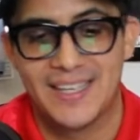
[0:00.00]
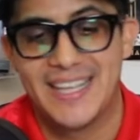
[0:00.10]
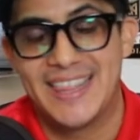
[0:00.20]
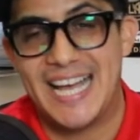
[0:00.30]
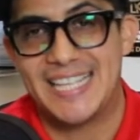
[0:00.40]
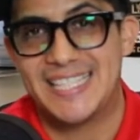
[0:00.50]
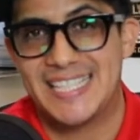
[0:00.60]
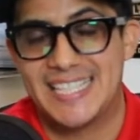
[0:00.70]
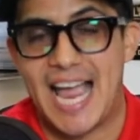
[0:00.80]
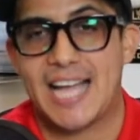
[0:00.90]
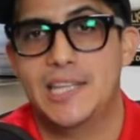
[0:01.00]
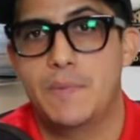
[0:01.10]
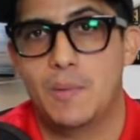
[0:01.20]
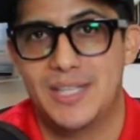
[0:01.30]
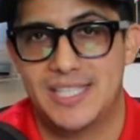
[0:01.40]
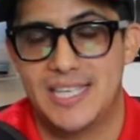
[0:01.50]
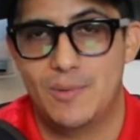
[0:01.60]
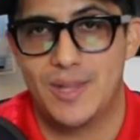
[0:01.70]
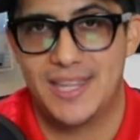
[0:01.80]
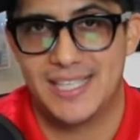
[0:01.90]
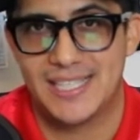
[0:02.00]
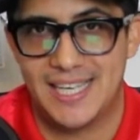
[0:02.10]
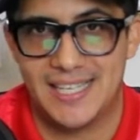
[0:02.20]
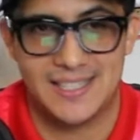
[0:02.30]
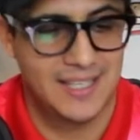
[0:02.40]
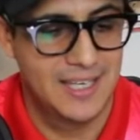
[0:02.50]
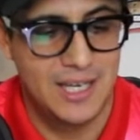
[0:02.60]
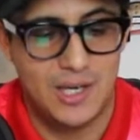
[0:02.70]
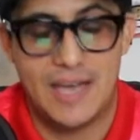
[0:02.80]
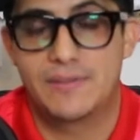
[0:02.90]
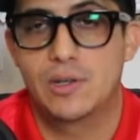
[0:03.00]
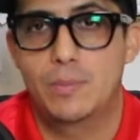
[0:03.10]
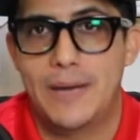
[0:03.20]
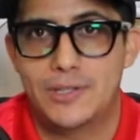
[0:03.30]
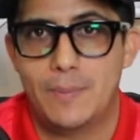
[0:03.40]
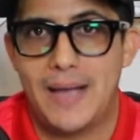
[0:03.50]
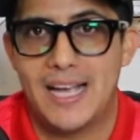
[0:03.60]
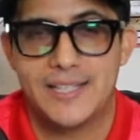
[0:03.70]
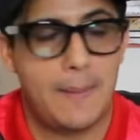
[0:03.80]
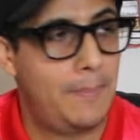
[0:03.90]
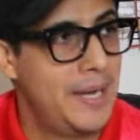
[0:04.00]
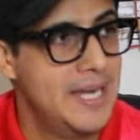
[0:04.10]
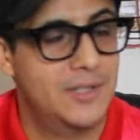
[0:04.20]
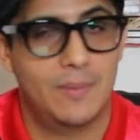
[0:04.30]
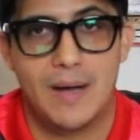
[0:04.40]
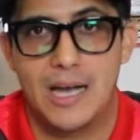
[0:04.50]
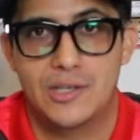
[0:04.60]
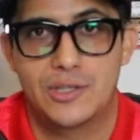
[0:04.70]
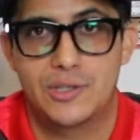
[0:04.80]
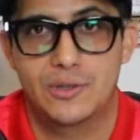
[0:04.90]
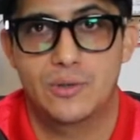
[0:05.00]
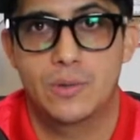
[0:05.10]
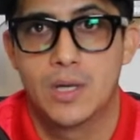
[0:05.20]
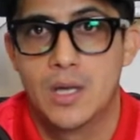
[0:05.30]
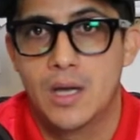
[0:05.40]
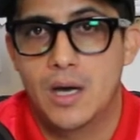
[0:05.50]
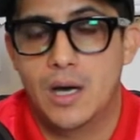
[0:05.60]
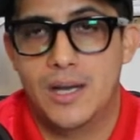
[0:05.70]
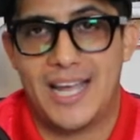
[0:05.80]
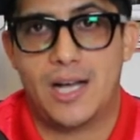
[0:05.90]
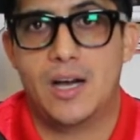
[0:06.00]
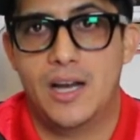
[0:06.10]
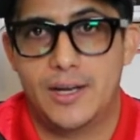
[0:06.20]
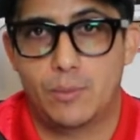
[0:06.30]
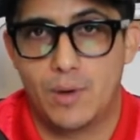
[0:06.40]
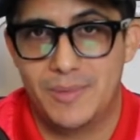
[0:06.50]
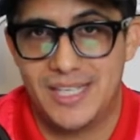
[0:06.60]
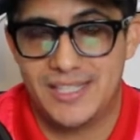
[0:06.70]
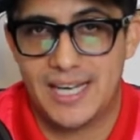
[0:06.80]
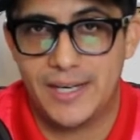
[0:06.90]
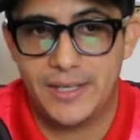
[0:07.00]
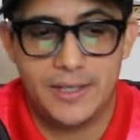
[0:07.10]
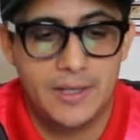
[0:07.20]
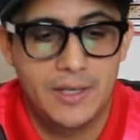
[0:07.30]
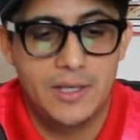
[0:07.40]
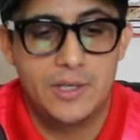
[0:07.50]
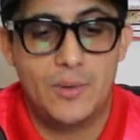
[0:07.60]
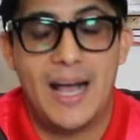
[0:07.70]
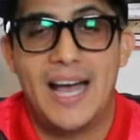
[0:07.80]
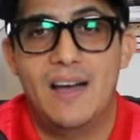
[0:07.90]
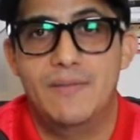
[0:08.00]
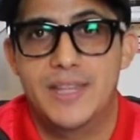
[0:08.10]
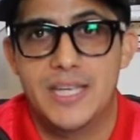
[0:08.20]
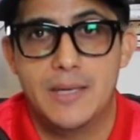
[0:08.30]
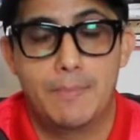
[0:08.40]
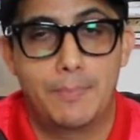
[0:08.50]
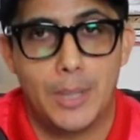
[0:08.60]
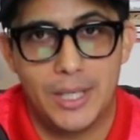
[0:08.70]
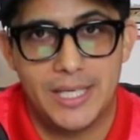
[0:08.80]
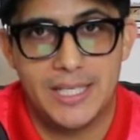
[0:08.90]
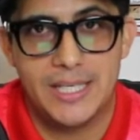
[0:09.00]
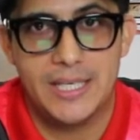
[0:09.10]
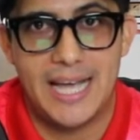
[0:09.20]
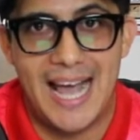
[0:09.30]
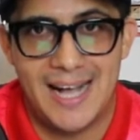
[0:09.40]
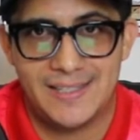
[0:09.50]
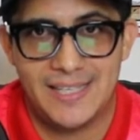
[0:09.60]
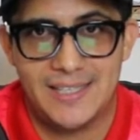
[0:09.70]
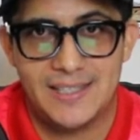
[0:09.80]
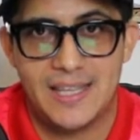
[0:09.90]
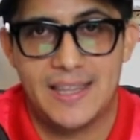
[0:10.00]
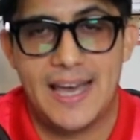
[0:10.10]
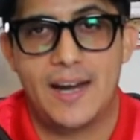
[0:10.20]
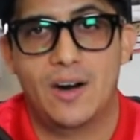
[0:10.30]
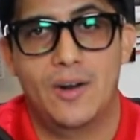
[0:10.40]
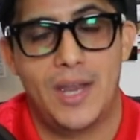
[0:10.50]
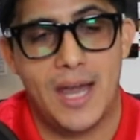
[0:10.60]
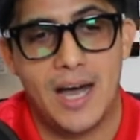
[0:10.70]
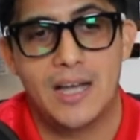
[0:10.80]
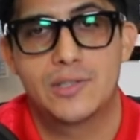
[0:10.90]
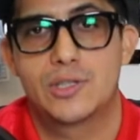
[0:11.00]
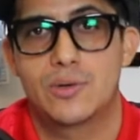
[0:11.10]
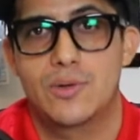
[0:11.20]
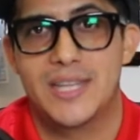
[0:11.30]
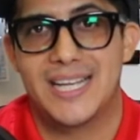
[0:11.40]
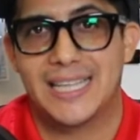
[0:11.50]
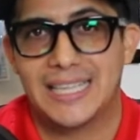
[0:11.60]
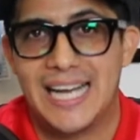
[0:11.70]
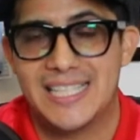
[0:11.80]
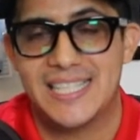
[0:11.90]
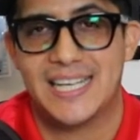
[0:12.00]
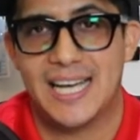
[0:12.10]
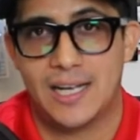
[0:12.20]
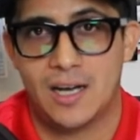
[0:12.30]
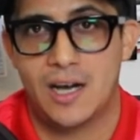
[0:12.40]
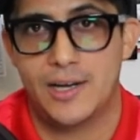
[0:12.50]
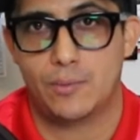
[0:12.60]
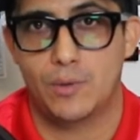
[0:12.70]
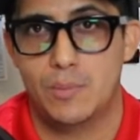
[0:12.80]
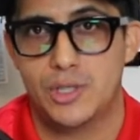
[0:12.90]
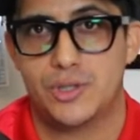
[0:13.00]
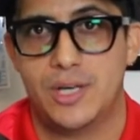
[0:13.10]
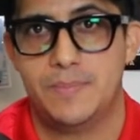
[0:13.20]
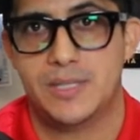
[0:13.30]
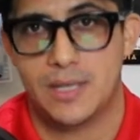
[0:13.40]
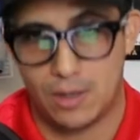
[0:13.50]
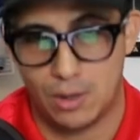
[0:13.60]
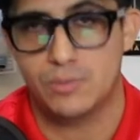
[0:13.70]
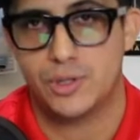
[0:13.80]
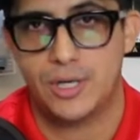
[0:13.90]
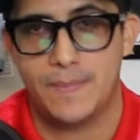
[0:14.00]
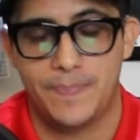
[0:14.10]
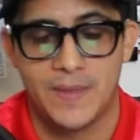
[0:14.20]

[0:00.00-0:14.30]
That's exactly what we see with this kit. You have the Lupetto badge that pays homage to an iconic Roman designer. You have the burgundy accents that are a nod to the classic iconic Roma strips, their home strip.